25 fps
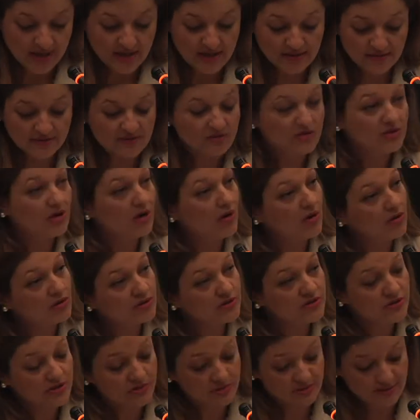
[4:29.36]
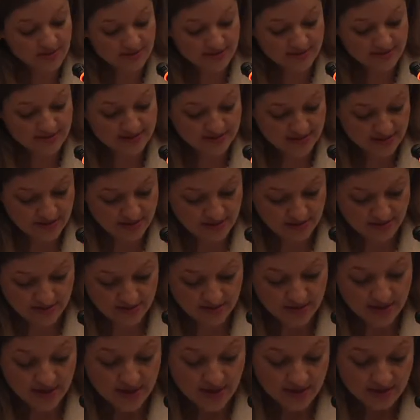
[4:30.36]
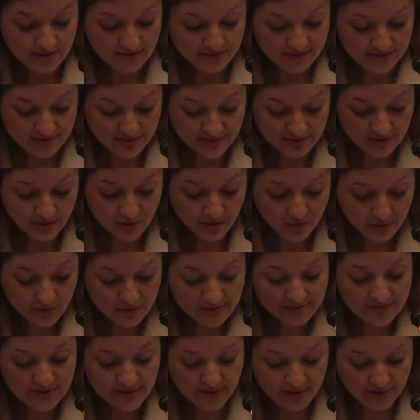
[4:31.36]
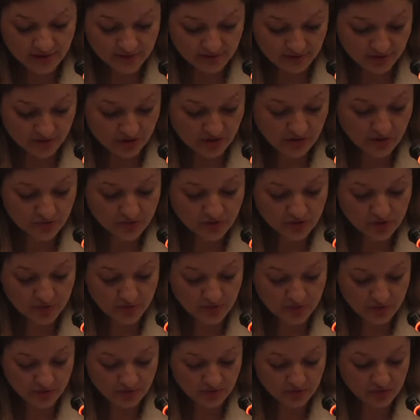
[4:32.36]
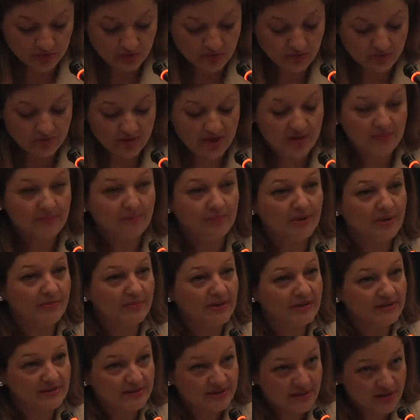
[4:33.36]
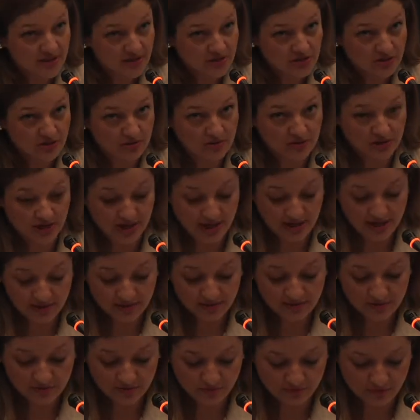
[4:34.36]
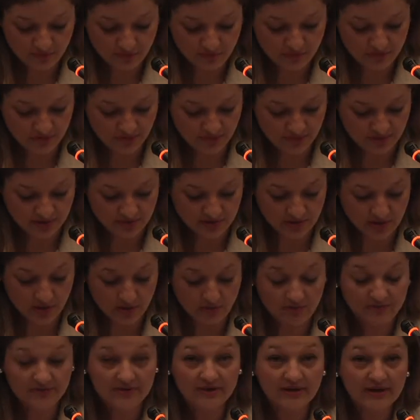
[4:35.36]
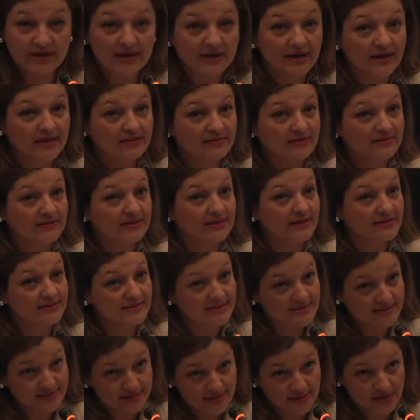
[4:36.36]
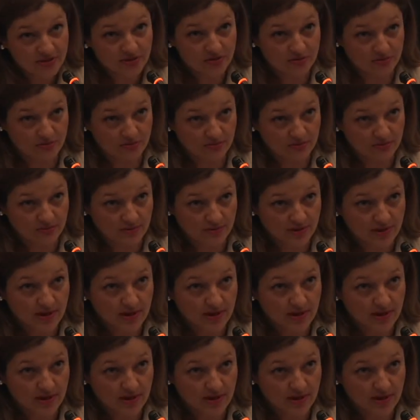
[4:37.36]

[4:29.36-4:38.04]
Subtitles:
It is also necessary that all the actors contribute to the implementation and enforcement of the related legislation.